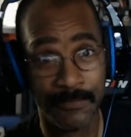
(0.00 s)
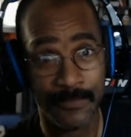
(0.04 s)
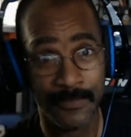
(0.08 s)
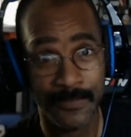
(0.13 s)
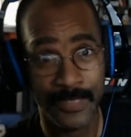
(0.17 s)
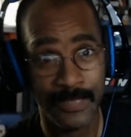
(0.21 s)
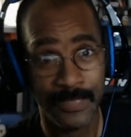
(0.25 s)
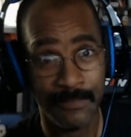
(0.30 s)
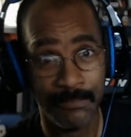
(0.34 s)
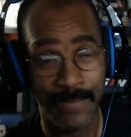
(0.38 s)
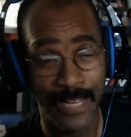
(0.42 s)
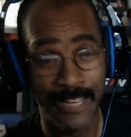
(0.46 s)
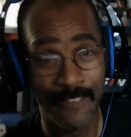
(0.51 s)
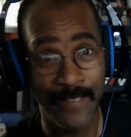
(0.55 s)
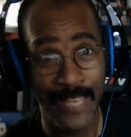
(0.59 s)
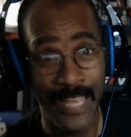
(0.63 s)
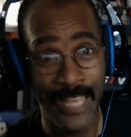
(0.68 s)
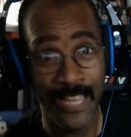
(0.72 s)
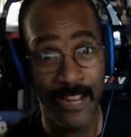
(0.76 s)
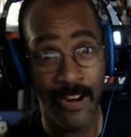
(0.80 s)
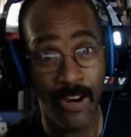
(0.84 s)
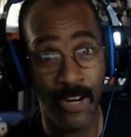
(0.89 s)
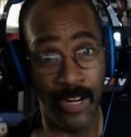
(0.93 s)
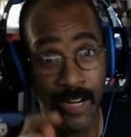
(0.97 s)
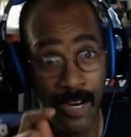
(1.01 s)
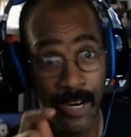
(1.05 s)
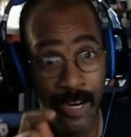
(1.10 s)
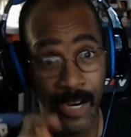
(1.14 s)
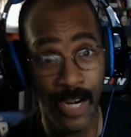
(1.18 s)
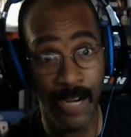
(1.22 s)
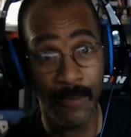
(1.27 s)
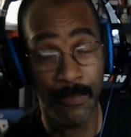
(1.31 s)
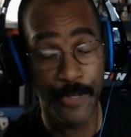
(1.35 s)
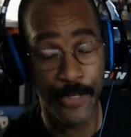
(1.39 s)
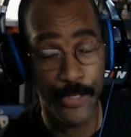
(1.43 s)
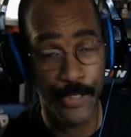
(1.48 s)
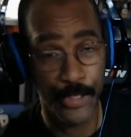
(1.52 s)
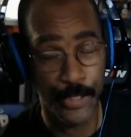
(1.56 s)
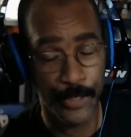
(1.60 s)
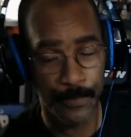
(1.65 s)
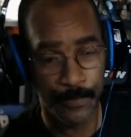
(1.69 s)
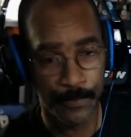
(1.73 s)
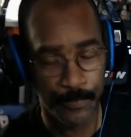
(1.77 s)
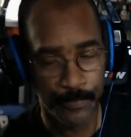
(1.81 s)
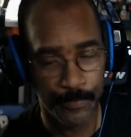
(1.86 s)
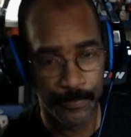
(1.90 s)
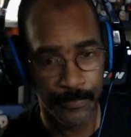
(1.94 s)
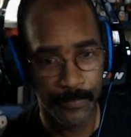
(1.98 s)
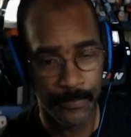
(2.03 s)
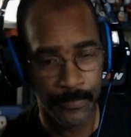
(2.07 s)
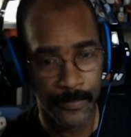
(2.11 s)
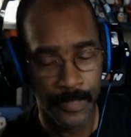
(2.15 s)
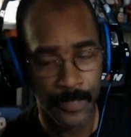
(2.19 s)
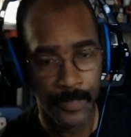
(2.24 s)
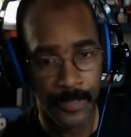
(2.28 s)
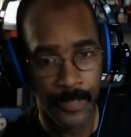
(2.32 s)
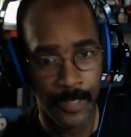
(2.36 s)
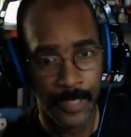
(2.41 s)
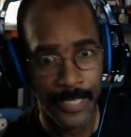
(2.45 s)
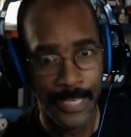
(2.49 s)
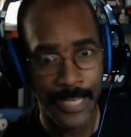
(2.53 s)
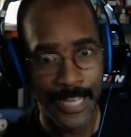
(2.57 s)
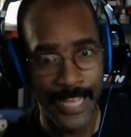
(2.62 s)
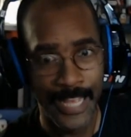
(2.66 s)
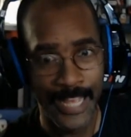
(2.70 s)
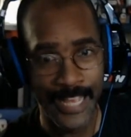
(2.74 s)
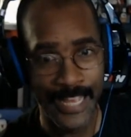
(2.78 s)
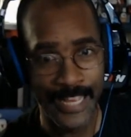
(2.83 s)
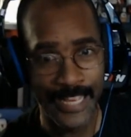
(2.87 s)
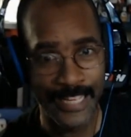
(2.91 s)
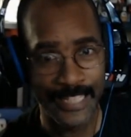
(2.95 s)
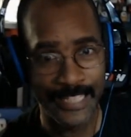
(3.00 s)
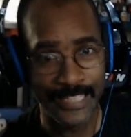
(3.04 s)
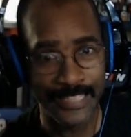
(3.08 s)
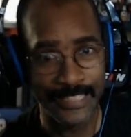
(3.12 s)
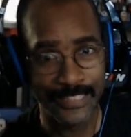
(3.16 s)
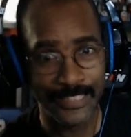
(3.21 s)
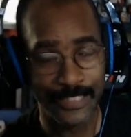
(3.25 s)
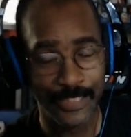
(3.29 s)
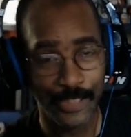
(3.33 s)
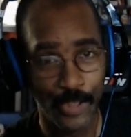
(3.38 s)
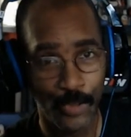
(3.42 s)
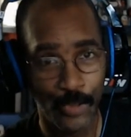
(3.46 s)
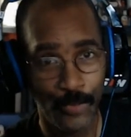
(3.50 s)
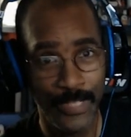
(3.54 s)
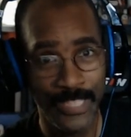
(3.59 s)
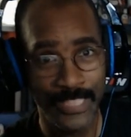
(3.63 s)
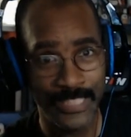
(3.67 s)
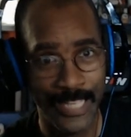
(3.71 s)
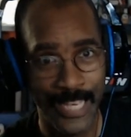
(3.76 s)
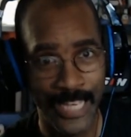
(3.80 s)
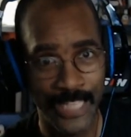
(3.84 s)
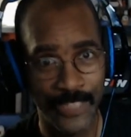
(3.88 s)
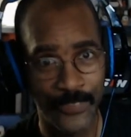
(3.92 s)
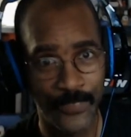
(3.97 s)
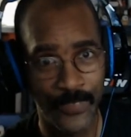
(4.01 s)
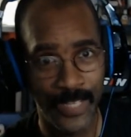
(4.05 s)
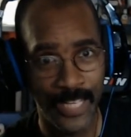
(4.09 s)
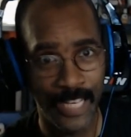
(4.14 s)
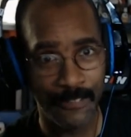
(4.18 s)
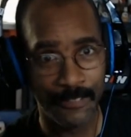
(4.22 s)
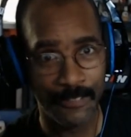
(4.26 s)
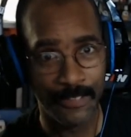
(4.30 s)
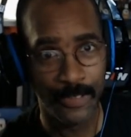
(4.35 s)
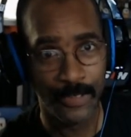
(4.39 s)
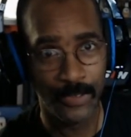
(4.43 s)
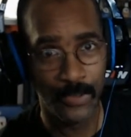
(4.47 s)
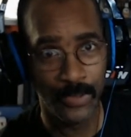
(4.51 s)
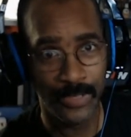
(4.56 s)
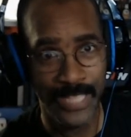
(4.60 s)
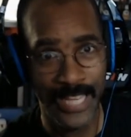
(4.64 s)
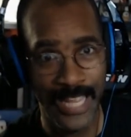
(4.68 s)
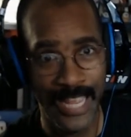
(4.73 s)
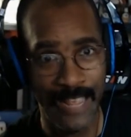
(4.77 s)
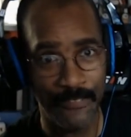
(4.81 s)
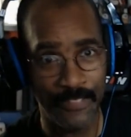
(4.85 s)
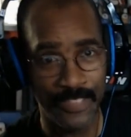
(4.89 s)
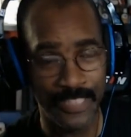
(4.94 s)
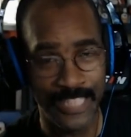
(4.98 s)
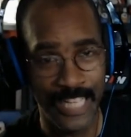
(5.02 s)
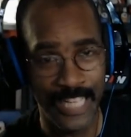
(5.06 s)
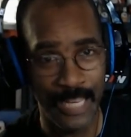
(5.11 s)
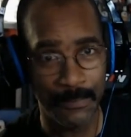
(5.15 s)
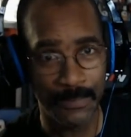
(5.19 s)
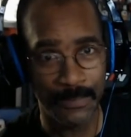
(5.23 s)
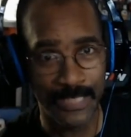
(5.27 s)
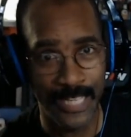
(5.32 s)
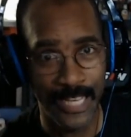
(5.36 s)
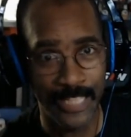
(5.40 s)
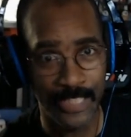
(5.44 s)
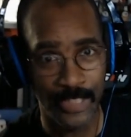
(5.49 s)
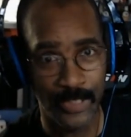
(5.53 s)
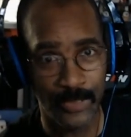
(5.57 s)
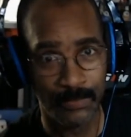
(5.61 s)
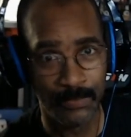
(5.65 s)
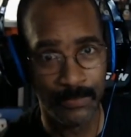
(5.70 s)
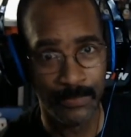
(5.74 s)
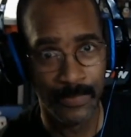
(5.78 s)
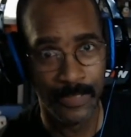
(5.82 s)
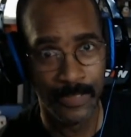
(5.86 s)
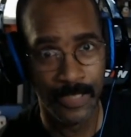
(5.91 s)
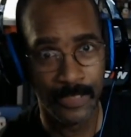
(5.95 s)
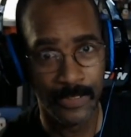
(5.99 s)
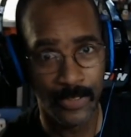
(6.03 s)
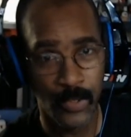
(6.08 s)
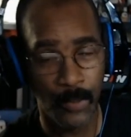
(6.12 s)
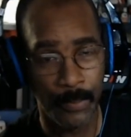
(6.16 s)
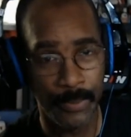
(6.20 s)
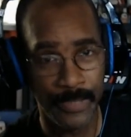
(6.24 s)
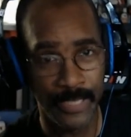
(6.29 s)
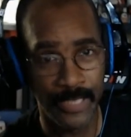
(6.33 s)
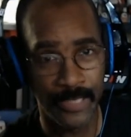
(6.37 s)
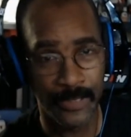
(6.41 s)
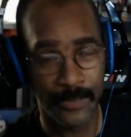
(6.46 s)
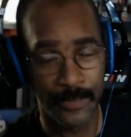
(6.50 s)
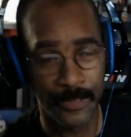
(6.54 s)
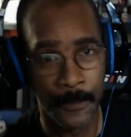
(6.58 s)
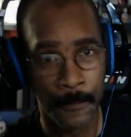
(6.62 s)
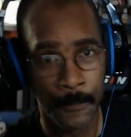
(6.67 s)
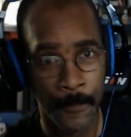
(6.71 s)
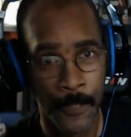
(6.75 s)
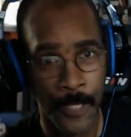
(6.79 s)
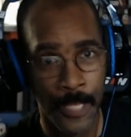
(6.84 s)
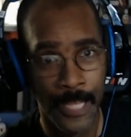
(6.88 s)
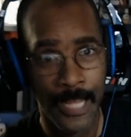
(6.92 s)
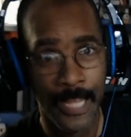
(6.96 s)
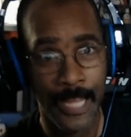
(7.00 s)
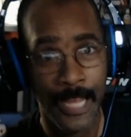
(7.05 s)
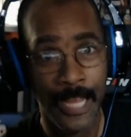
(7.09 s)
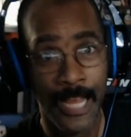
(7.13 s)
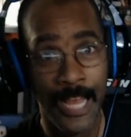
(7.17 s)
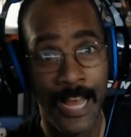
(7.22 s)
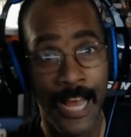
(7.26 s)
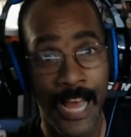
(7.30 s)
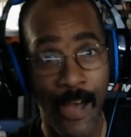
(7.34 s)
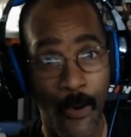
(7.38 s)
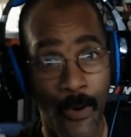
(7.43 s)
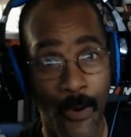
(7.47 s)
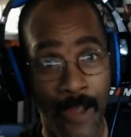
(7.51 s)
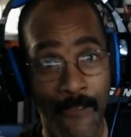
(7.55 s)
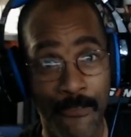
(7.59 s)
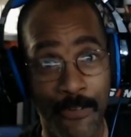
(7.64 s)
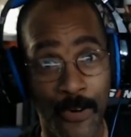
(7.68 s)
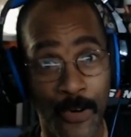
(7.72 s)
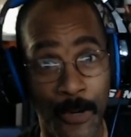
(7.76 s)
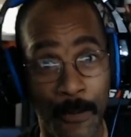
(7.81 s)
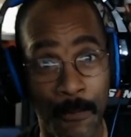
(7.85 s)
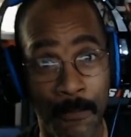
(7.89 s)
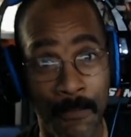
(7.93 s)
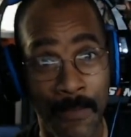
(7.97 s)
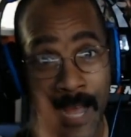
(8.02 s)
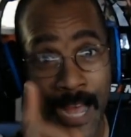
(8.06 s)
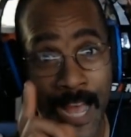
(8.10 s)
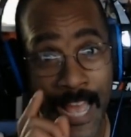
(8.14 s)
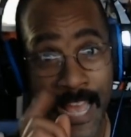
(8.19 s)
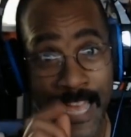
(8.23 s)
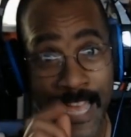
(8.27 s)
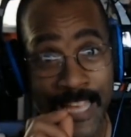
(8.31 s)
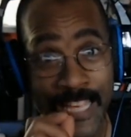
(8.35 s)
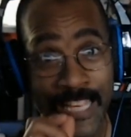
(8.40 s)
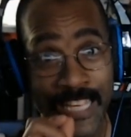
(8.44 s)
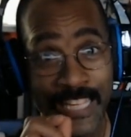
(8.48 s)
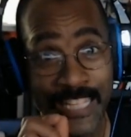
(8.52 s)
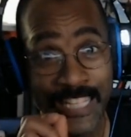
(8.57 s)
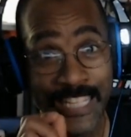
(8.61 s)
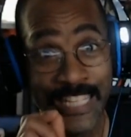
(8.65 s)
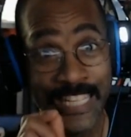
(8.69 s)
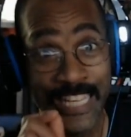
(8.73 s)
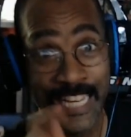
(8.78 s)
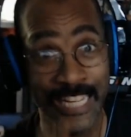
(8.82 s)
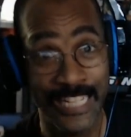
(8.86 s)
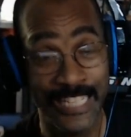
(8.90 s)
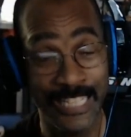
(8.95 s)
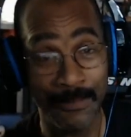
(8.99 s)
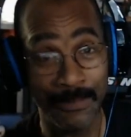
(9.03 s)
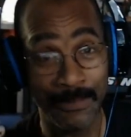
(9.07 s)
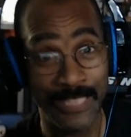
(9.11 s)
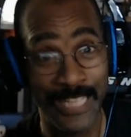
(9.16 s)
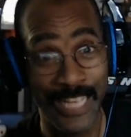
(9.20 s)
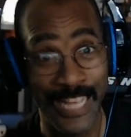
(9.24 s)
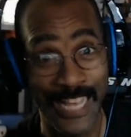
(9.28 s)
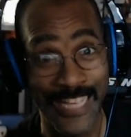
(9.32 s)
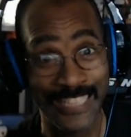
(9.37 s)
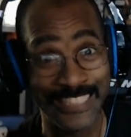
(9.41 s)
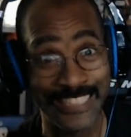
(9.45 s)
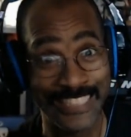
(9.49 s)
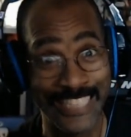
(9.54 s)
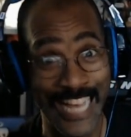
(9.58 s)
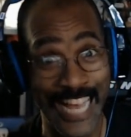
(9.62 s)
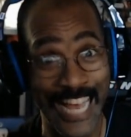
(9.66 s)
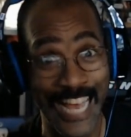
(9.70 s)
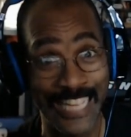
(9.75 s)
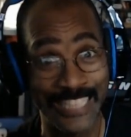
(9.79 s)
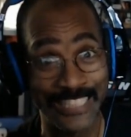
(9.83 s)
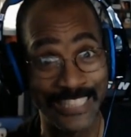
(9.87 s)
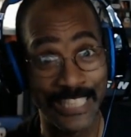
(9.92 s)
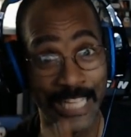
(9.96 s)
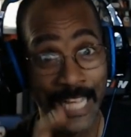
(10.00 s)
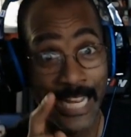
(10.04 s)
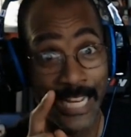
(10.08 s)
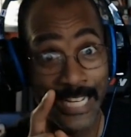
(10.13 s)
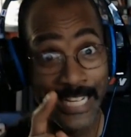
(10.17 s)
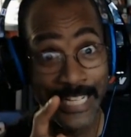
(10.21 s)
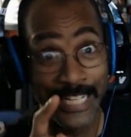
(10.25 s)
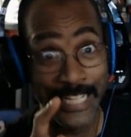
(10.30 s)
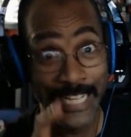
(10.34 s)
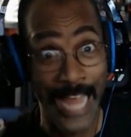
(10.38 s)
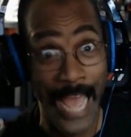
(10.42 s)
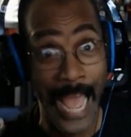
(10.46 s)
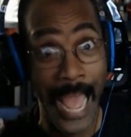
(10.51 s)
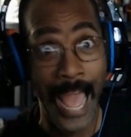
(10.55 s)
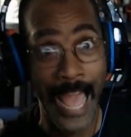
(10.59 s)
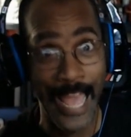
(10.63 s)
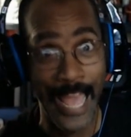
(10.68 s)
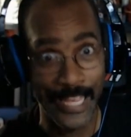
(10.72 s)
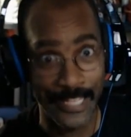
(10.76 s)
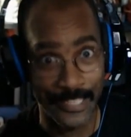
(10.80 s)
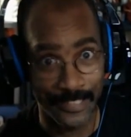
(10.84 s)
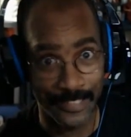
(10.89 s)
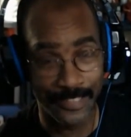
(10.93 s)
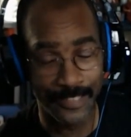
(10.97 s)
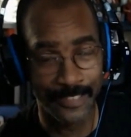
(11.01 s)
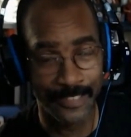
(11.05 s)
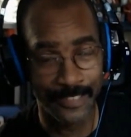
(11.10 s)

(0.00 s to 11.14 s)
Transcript: my Vanguard Harbinger has 3 size 5, so they have the same size torpedo. However, my Eclipse has size 9s.